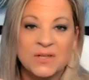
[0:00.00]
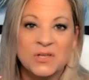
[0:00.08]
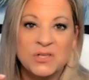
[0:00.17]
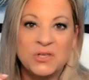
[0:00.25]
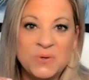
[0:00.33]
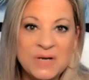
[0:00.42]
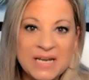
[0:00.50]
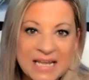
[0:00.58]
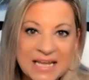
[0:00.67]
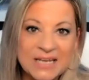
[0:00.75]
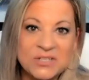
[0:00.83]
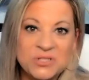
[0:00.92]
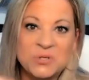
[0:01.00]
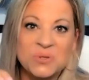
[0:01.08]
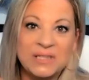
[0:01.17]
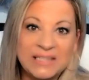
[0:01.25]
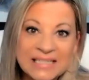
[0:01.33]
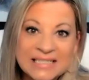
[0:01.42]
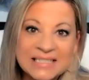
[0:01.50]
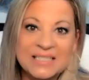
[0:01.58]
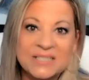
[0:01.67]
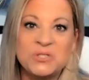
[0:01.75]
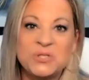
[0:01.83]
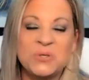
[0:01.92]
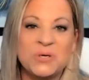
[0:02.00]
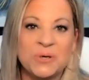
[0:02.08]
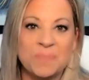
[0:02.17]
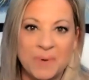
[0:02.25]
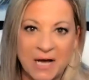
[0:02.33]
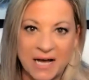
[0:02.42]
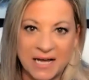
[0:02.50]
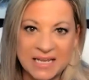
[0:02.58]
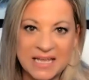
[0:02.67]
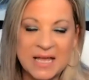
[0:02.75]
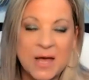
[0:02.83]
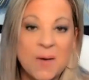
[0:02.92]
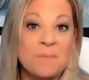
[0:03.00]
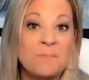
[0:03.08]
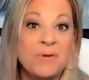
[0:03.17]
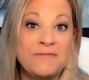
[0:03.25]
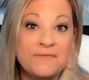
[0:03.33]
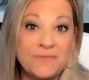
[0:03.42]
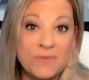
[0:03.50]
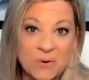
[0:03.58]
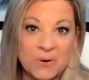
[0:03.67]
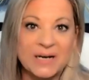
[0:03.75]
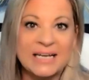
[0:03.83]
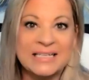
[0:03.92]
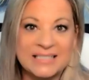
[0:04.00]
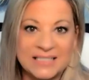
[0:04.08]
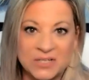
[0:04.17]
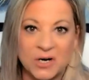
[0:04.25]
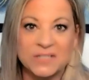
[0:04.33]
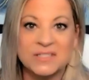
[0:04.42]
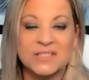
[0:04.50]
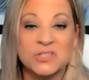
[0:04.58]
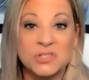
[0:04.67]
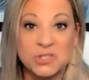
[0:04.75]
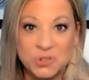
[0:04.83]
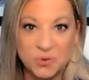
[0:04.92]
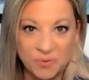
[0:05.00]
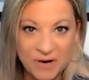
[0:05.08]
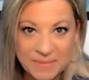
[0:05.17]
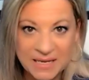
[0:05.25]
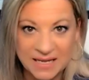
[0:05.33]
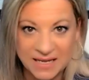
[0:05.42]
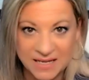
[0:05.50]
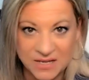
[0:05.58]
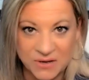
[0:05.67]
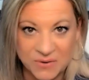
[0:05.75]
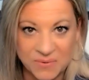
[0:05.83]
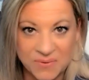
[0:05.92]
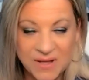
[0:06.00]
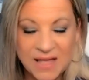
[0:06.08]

You need to listen to your body before it starts screaming at you.